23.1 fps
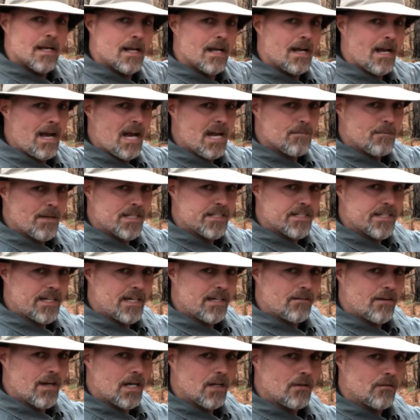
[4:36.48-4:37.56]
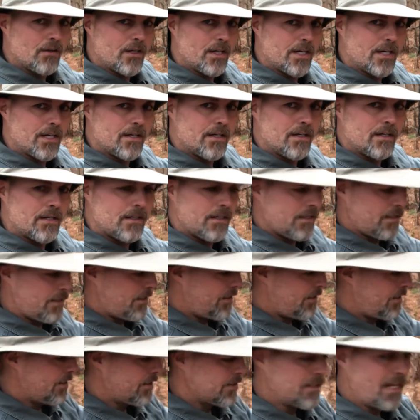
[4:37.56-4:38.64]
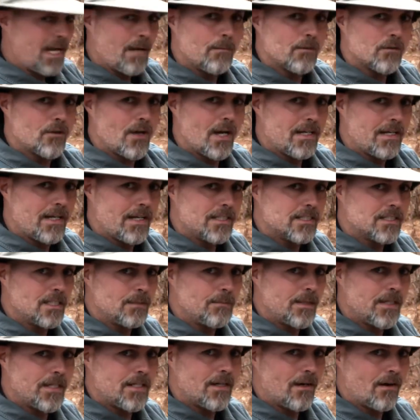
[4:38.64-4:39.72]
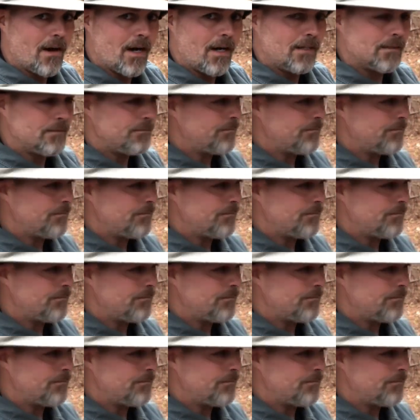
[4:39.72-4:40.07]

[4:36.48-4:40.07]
I had my tent right over here. Sam was right next to me, all right?